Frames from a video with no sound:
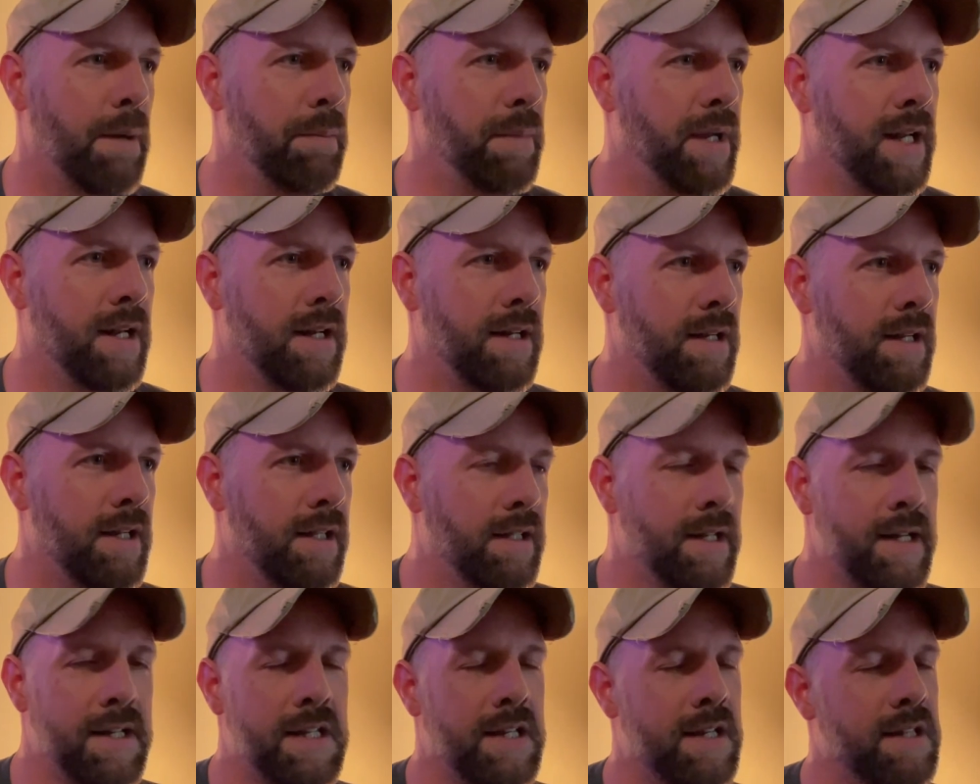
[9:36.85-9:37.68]
I mean,
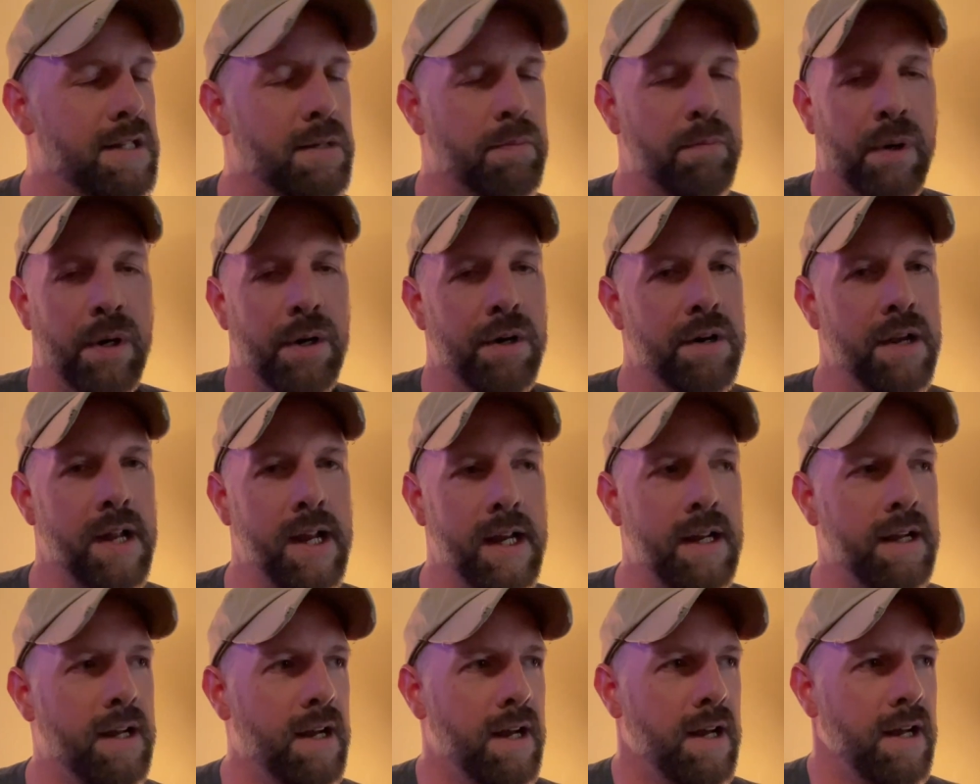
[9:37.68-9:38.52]
unless it's
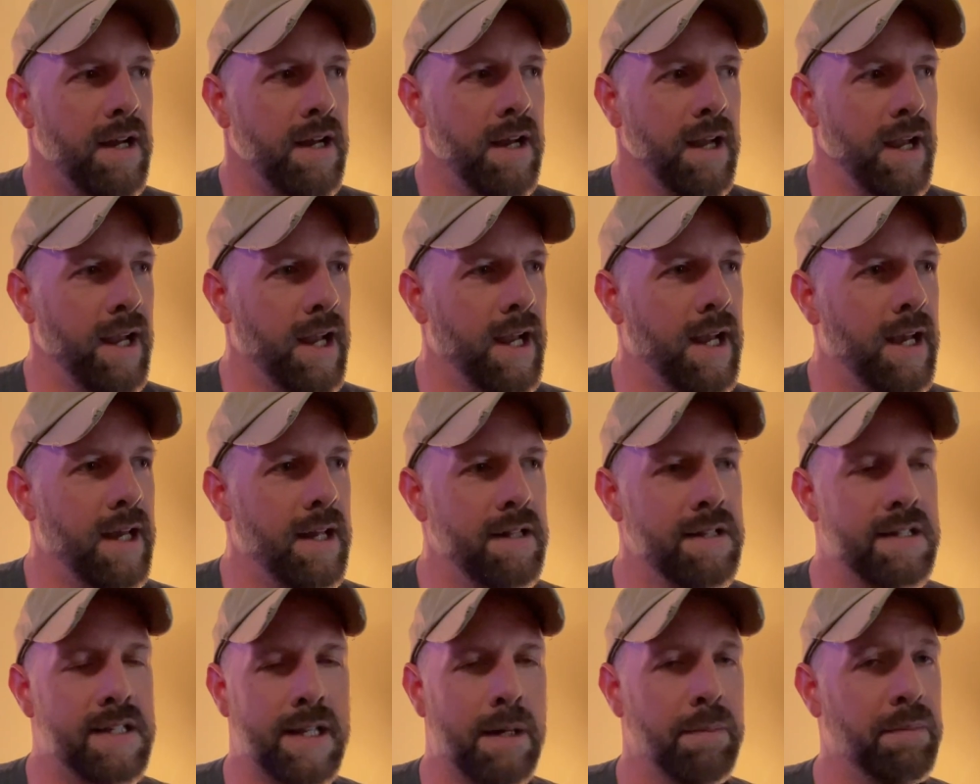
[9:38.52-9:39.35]
burning
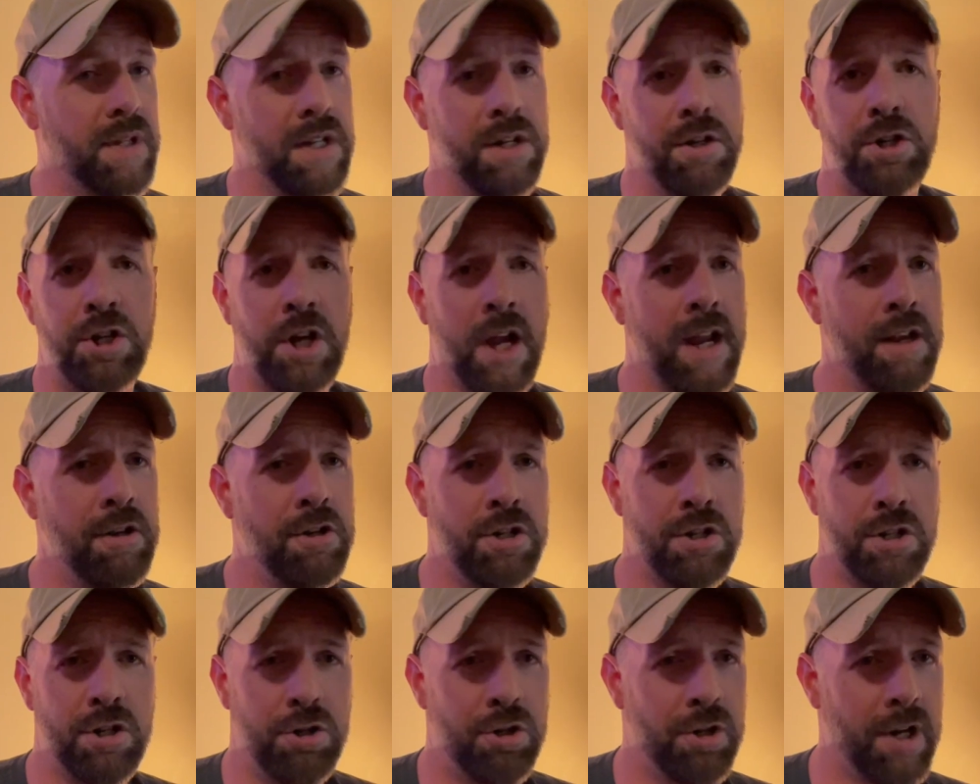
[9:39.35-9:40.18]
and something
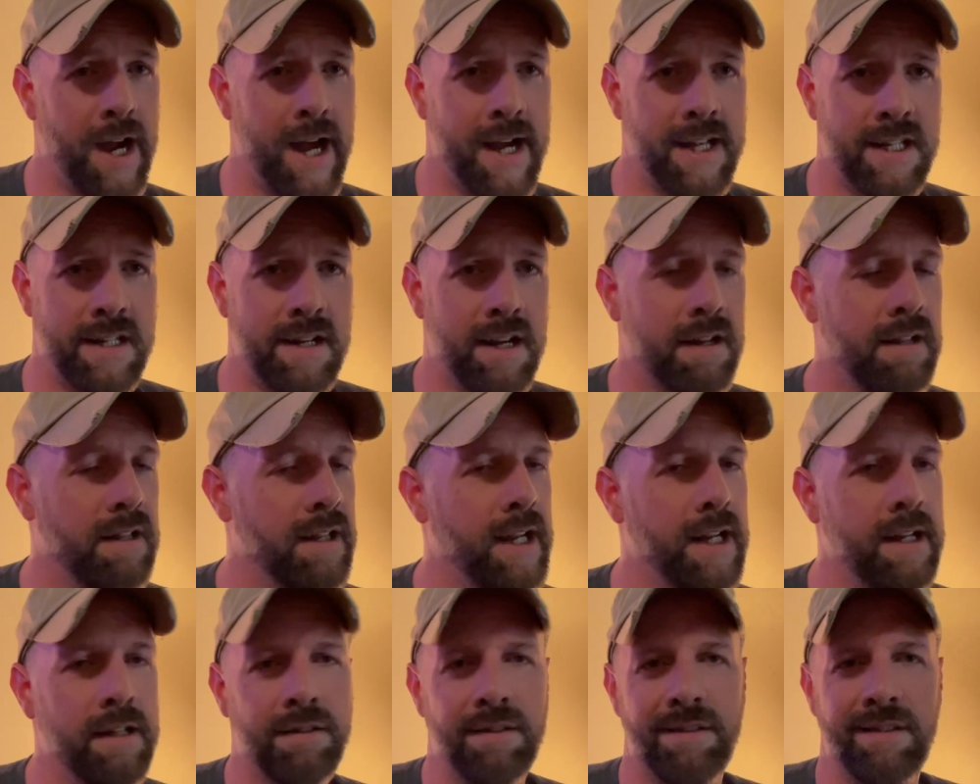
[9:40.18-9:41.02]
changes
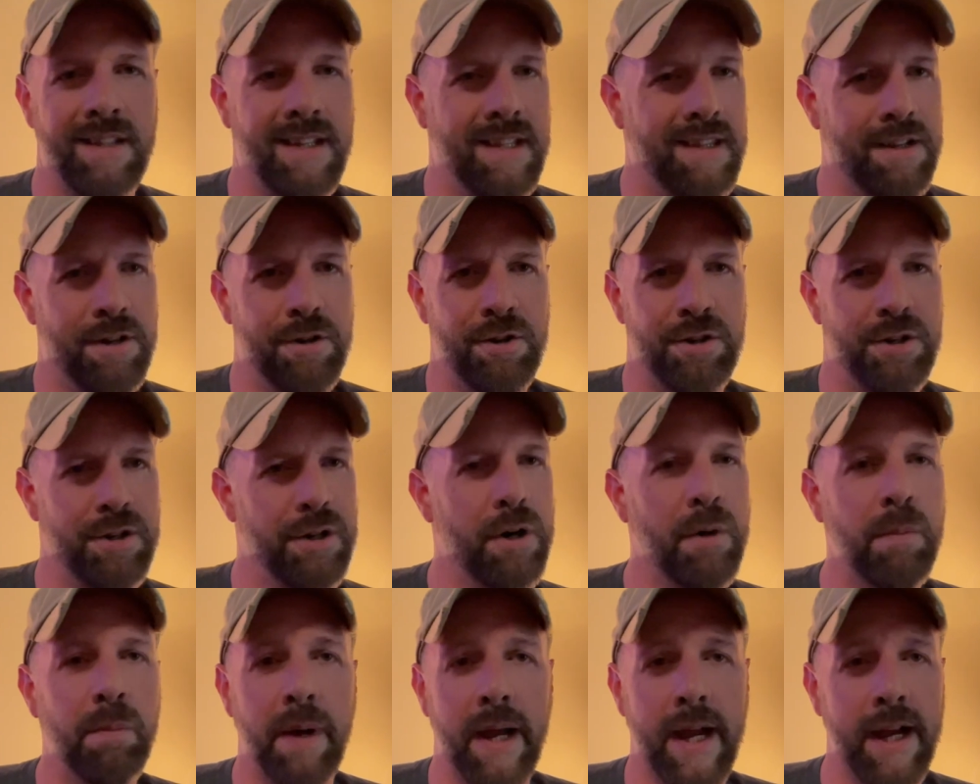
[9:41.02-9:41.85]
drastically, there's
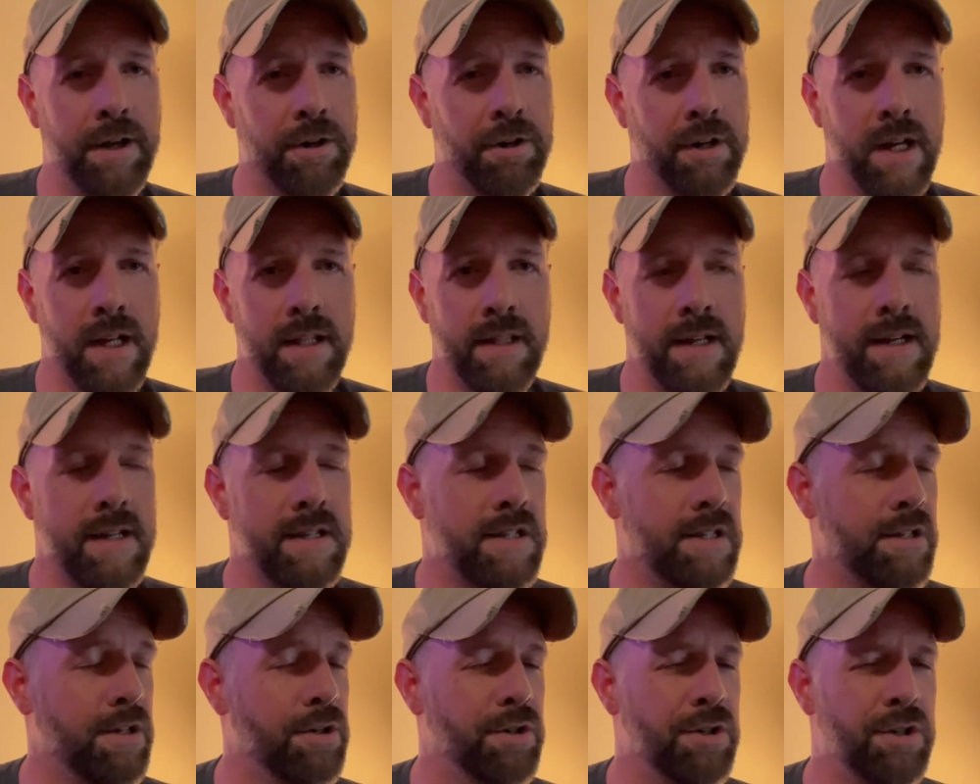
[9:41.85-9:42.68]
no bakery in
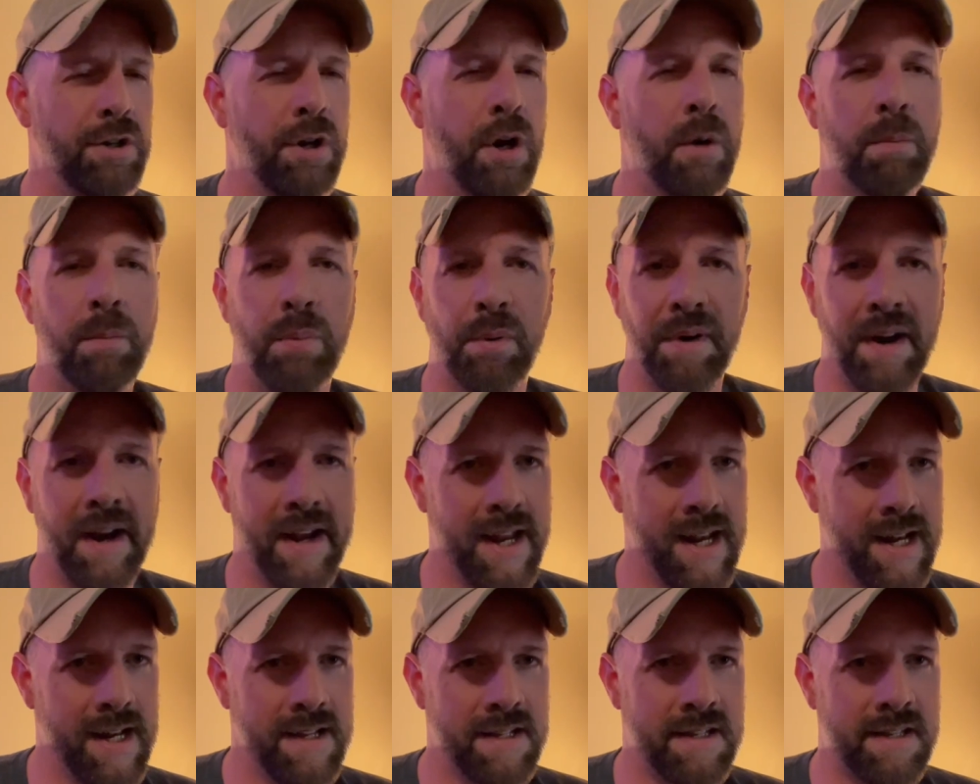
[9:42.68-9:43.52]
this. There's no
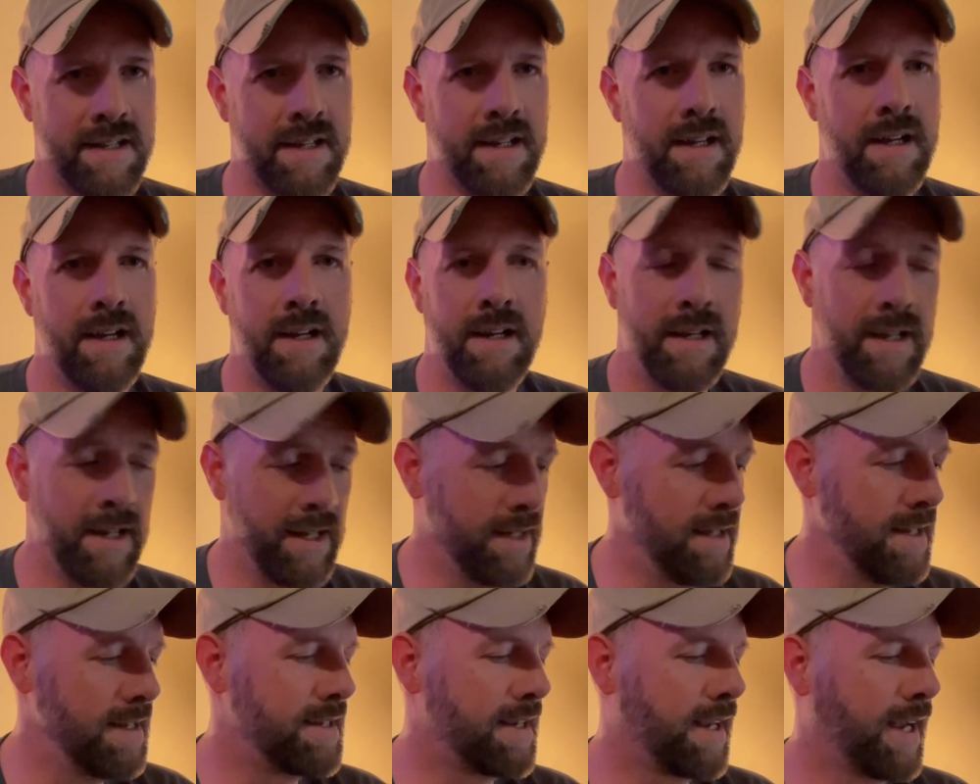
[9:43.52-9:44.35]
breadiness
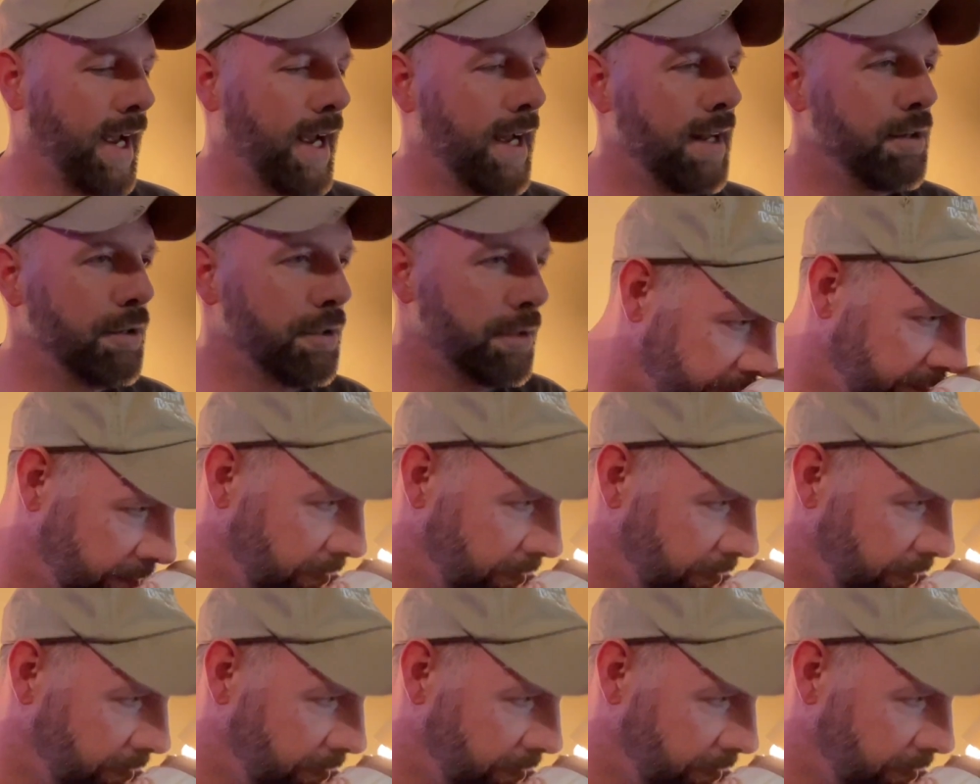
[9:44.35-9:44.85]
in this candle.